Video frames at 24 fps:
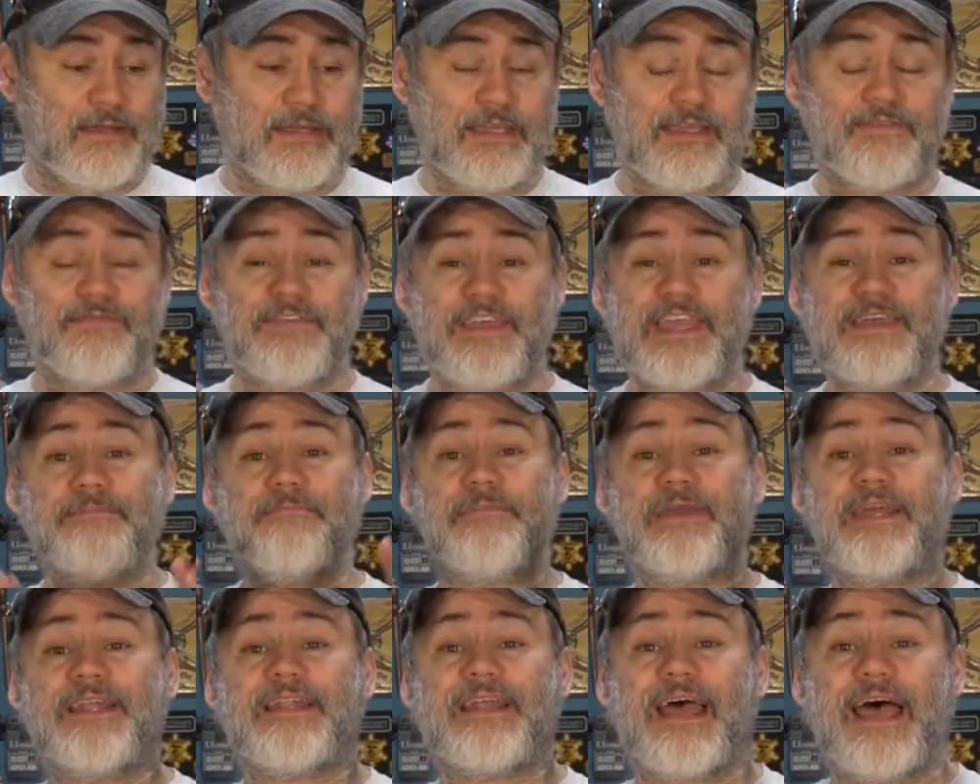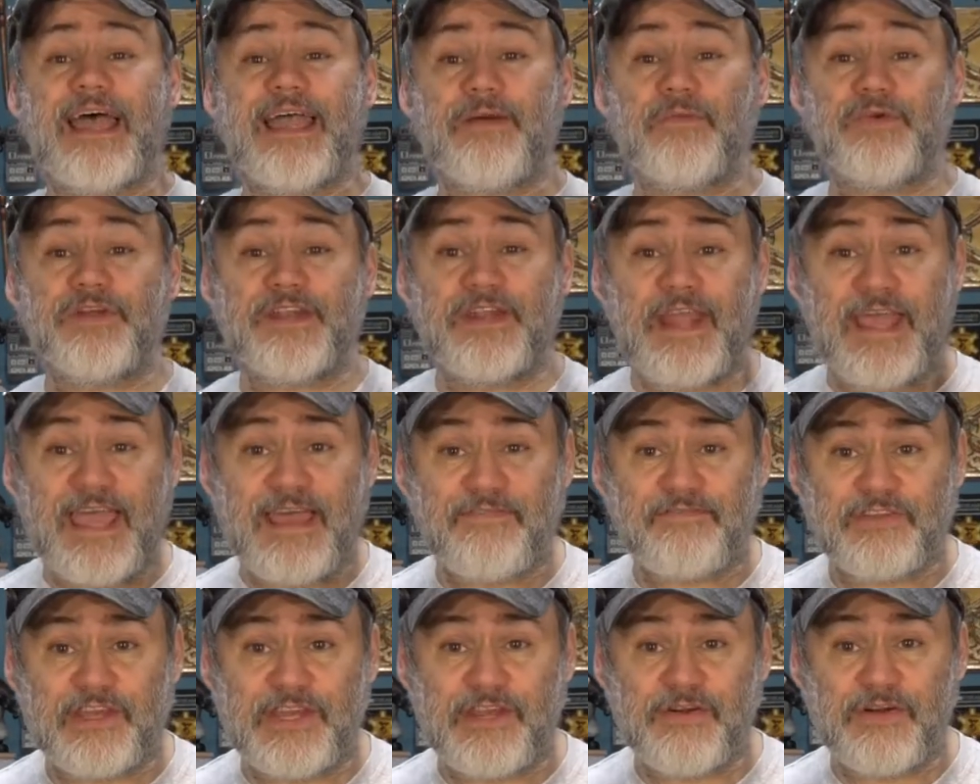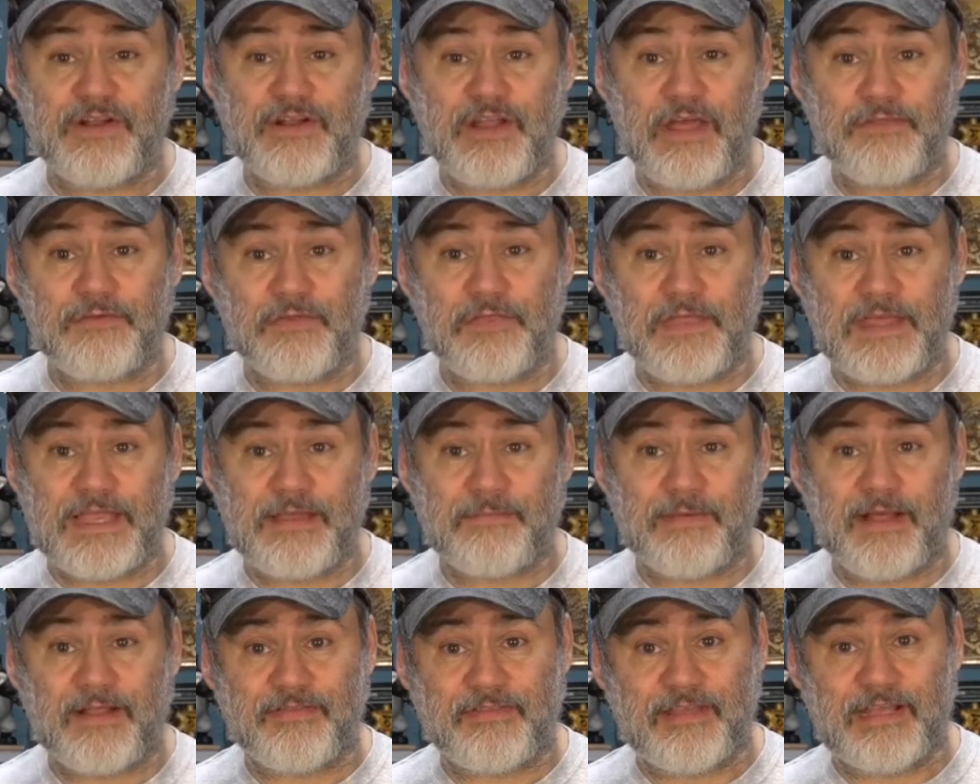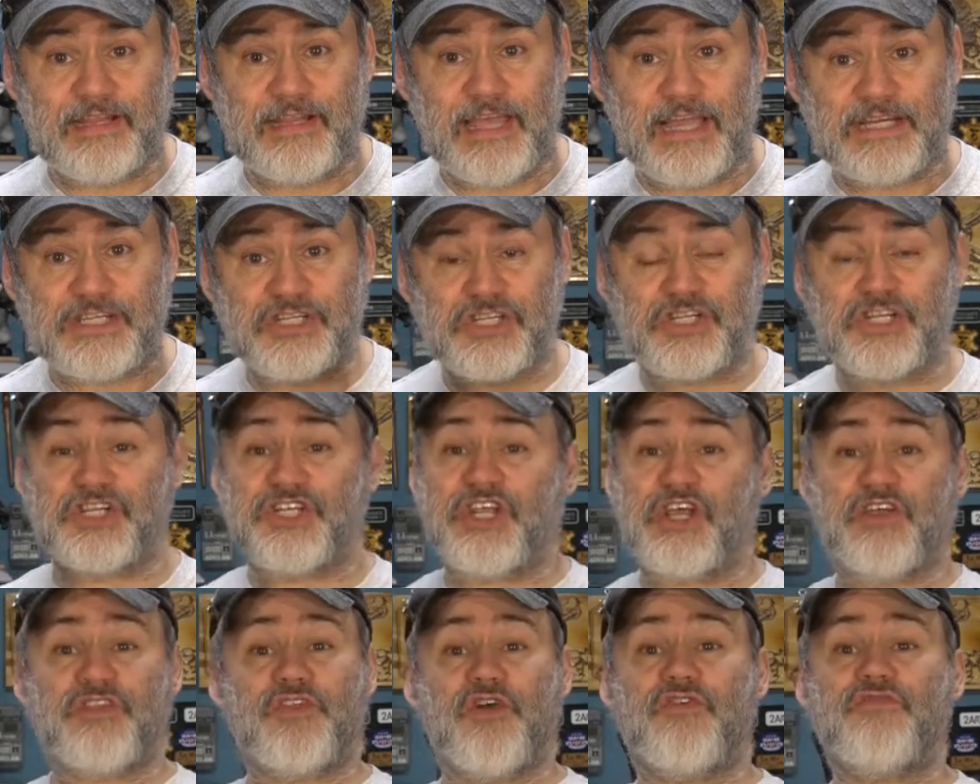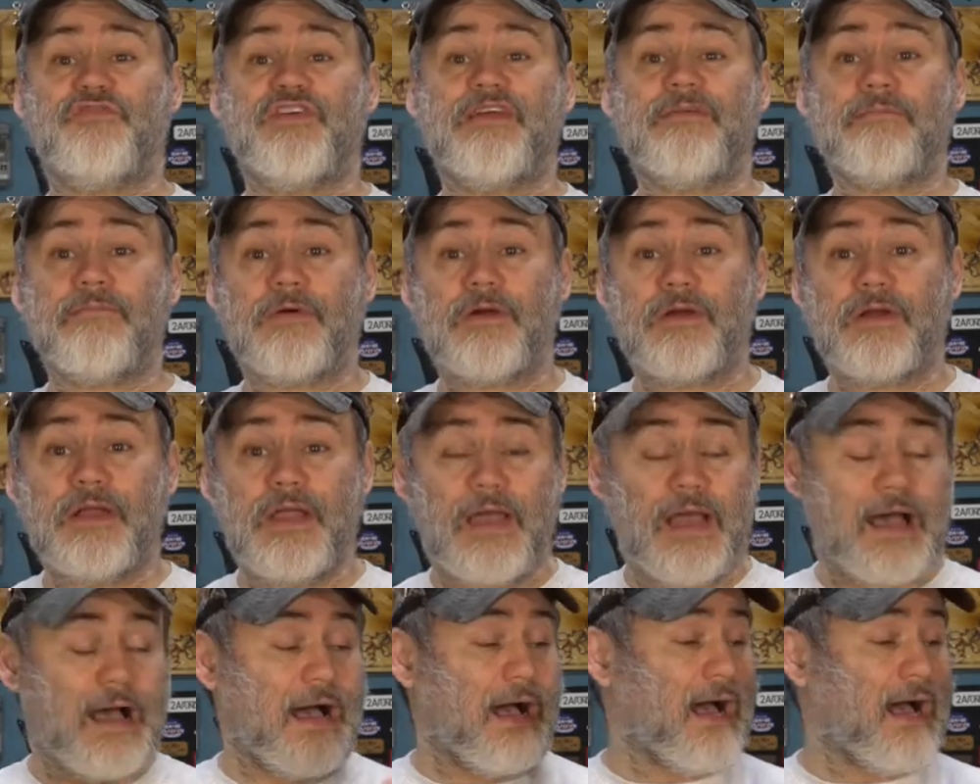If it meant I wouldn't have to hear another thing about the election until November,